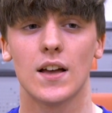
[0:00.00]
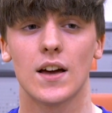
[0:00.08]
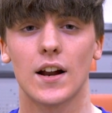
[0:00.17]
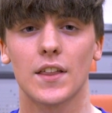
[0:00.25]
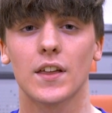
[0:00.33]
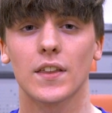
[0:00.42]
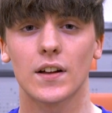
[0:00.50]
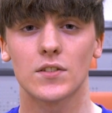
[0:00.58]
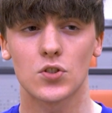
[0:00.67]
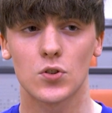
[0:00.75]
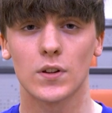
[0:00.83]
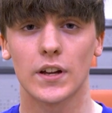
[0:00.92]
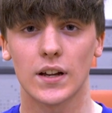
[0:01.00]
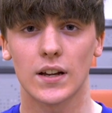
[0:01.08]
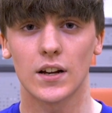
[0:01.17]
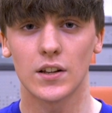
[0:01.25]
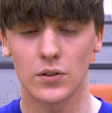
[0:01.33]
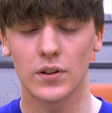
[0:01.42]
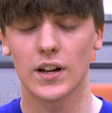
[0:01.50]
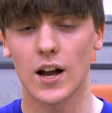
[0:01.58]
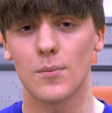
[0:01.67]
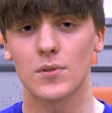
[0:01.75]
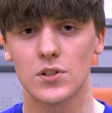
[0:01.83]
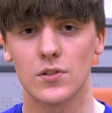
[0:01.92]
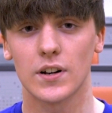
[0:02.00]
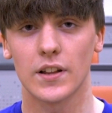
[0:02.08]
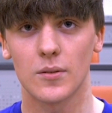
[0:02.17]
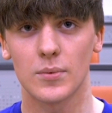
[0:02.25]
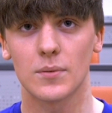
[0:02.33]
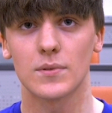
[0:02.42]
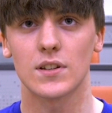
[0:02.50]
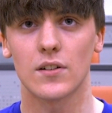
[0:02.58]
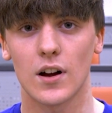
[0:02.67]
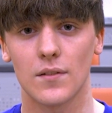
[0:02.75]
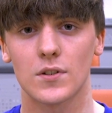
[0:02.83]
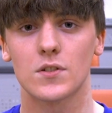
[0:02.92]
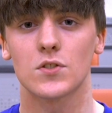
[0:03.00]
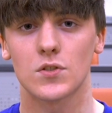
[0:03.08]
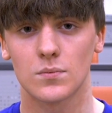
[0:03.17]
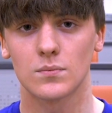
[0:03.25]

And I think that's truly a unique opportunity that Beekmantown offers.